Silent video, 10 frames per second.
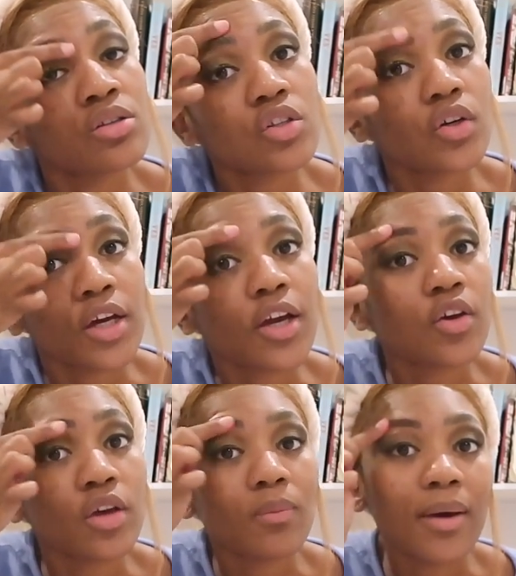So can
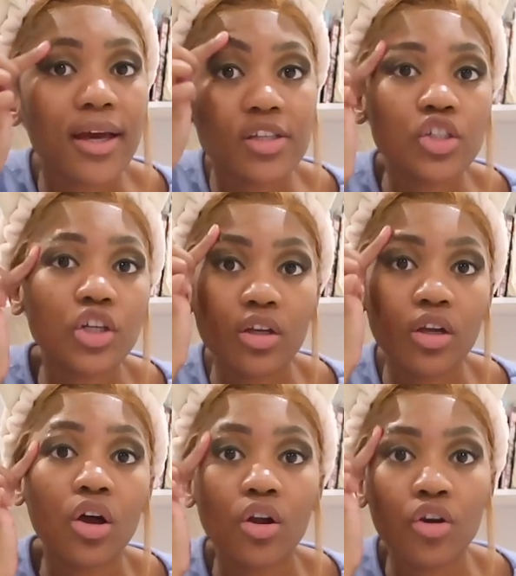you
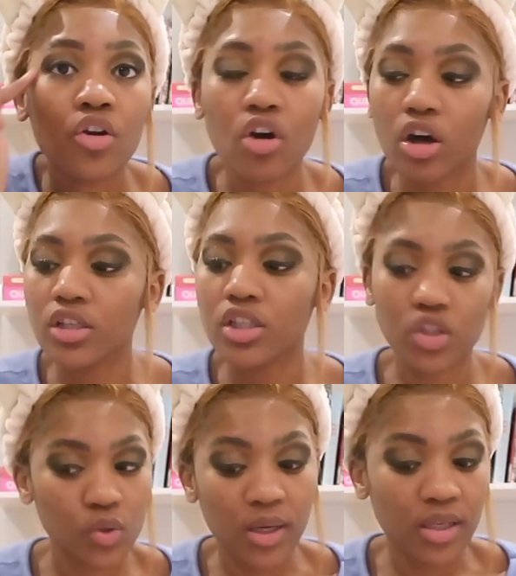imagine not
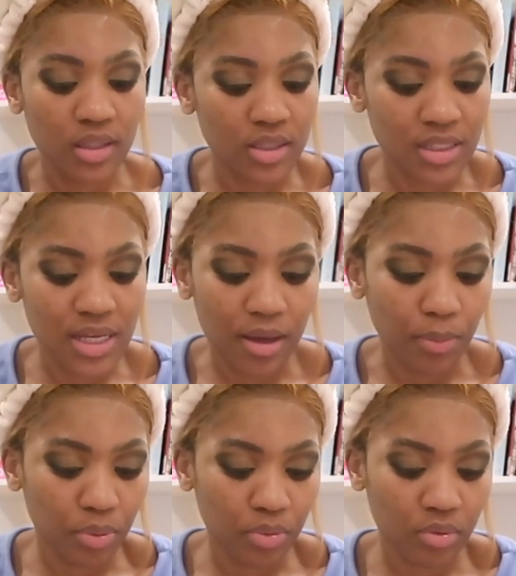doing the
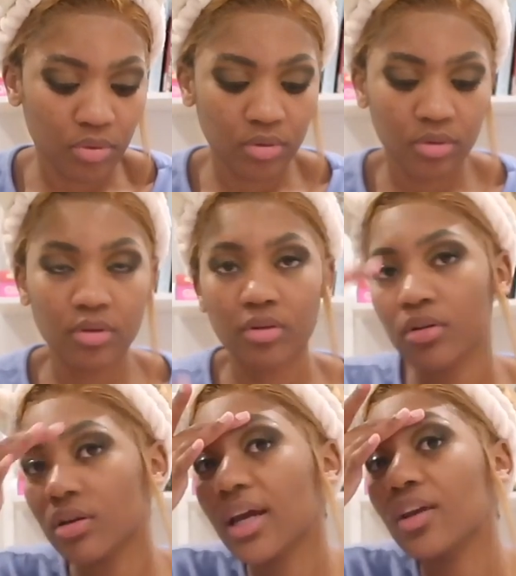step?
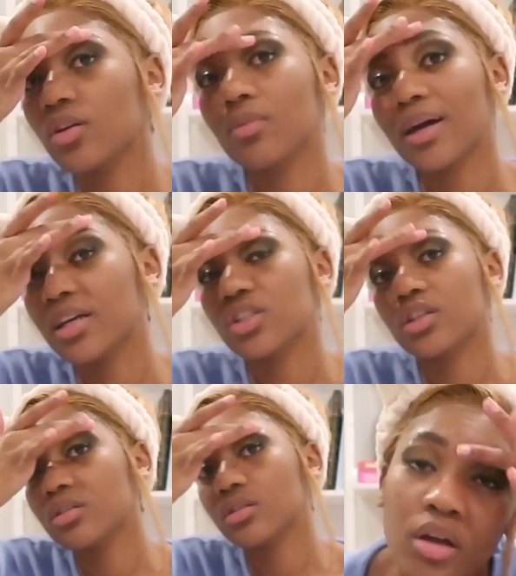Can you
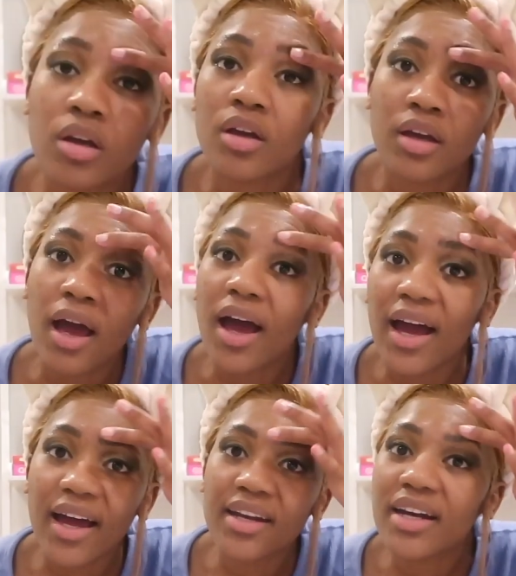imagine?
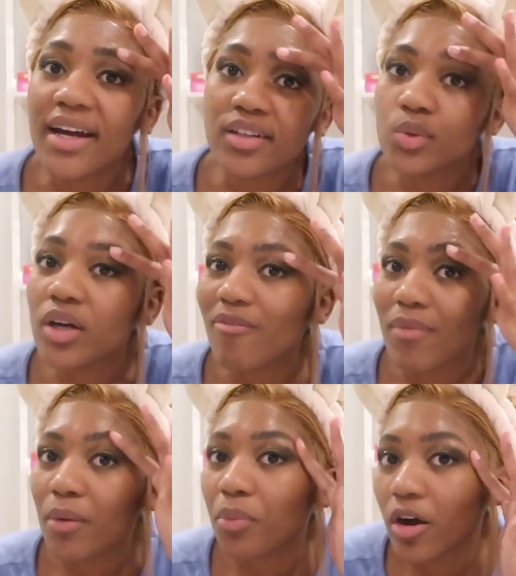And I do have
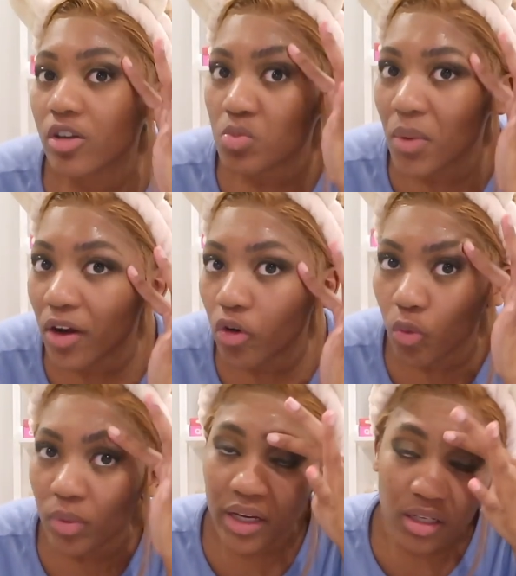my brows
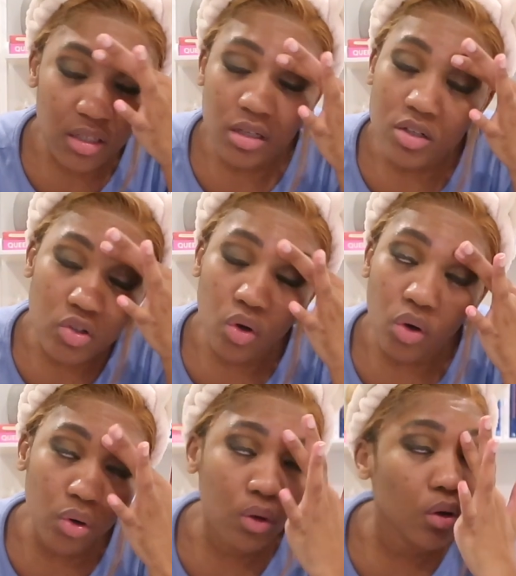microbladed,
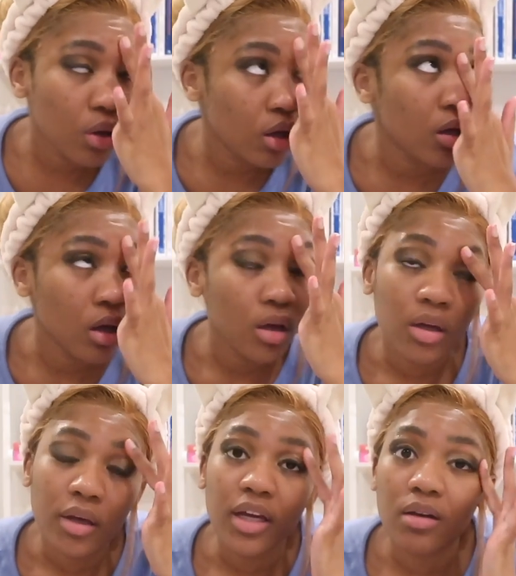so
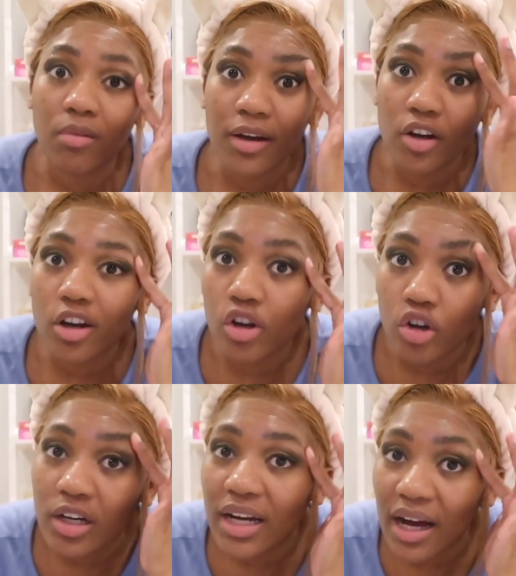it might not
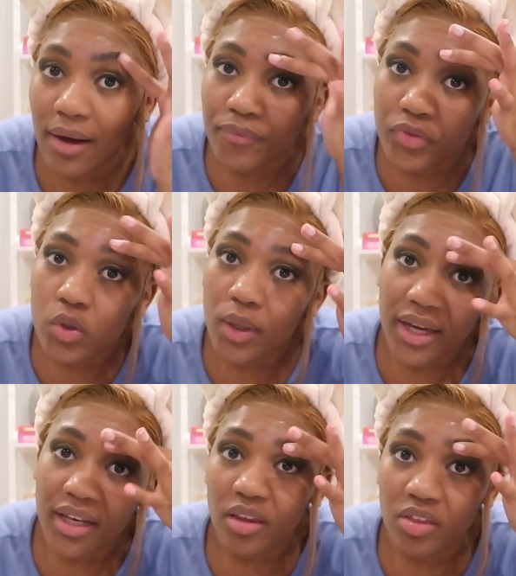look like I'm doing
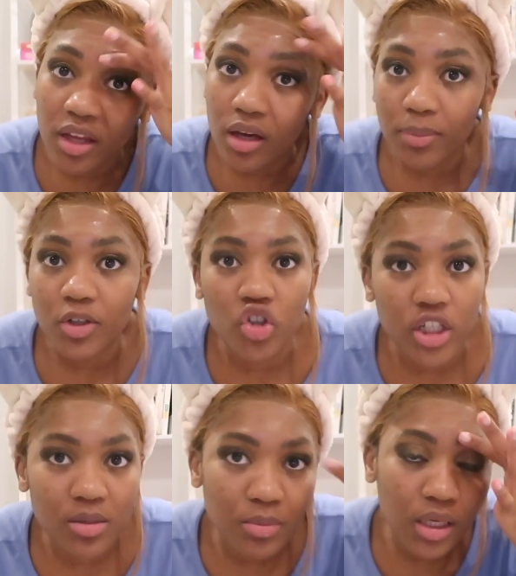anything, but
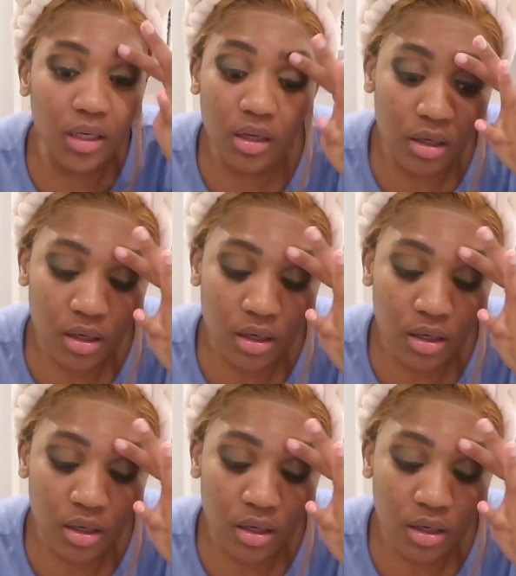trust me,